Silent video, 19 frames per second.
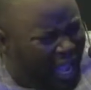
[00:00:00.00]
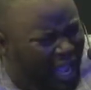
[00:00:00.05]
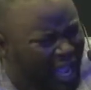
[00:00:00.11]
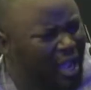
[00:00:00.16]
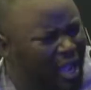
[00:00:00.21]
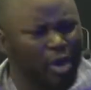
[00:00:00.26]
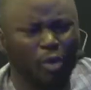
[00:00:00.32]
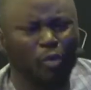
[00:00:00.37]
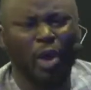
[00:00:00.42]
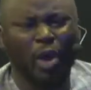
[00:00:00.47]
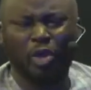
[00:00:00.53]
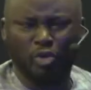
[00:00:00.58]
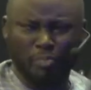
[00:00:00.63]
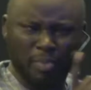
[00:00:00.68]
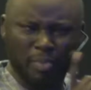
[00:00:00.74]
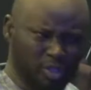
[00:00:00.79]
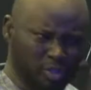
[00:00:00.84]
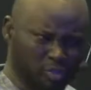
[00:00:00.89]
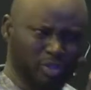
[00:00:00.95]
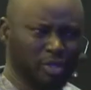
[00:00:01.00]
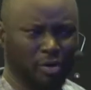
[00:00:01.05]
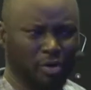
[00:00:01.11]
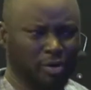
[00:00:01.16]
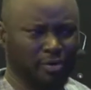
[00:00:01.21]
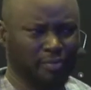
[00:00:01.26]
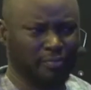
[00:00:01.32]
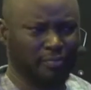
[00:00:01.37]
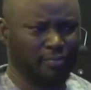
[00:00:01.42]
where you meet with God.
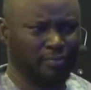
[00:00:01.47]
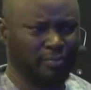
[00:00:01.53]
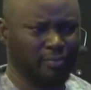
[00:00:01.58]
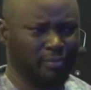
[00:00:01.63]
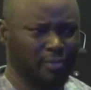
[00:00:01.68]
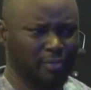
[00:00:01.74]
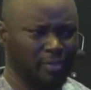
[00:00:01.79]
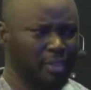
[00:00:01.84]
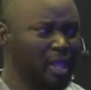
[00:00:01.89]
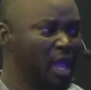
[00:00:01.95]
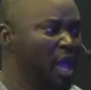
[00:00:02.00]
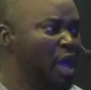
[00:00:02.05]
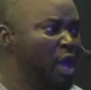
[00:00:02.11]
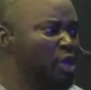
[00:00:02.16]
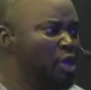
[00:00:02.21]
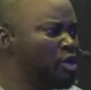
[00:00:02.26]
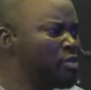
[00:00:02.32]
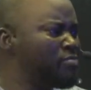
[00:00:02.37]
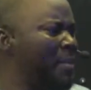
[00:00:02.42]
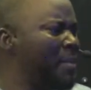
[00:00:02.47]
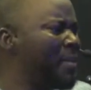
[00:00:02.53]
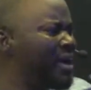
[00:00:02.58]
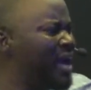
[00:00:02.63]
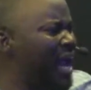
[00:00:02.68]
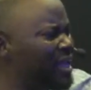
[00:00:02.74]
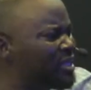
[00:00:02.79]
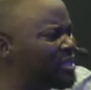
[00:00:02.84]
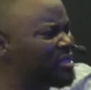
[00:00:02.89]
You remember
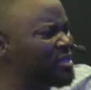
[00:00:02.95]
that